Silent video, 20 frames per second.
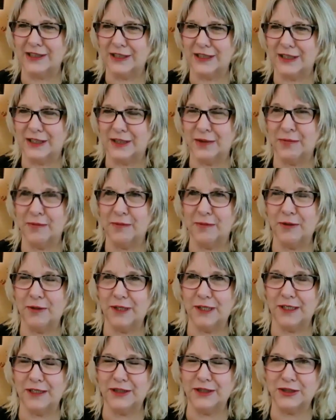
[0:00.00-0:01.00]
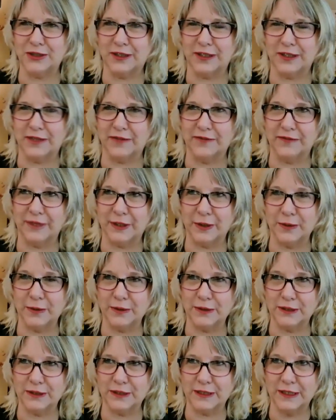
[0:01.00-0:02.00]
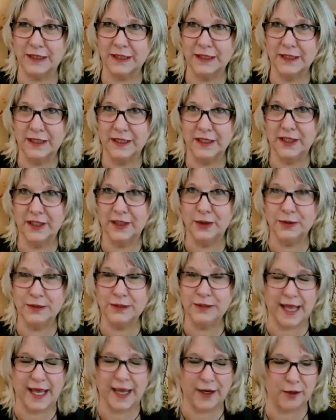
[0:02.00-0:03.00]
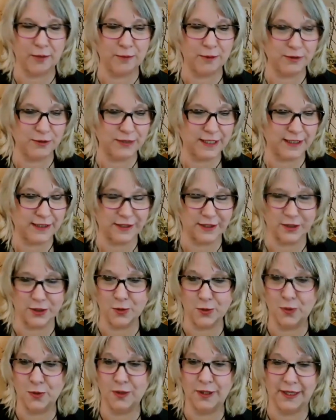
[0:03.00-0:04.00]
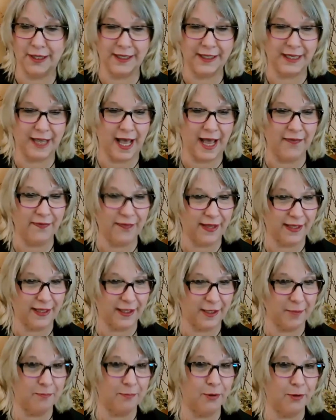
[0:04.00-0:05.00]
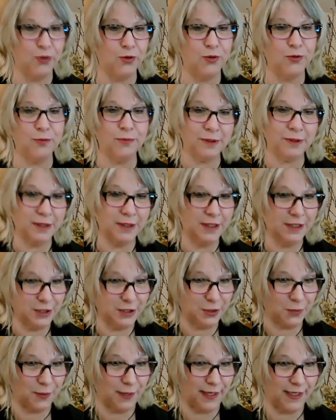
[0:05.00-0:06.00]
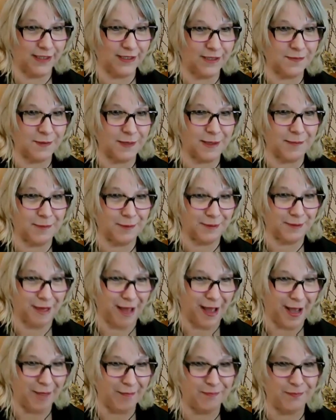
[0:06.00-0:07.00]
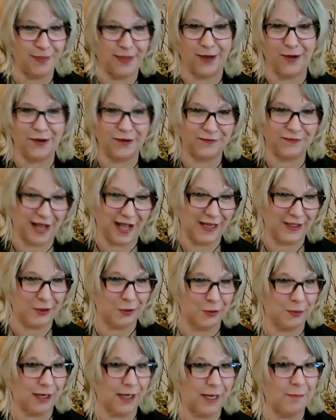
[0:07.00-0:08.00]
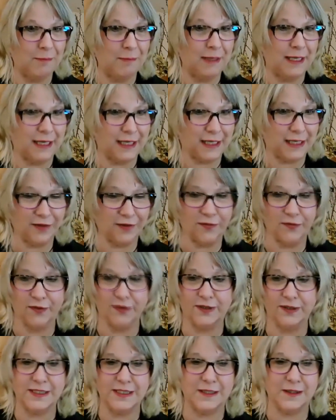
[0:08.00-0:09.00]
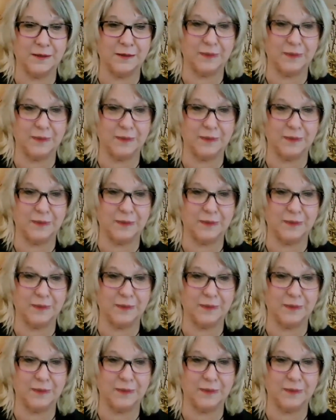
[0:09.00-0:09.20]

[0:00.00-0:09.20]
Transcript: the community should have used that almost as a tool and gotten like a boom to raise people up. They could have gotten great media for still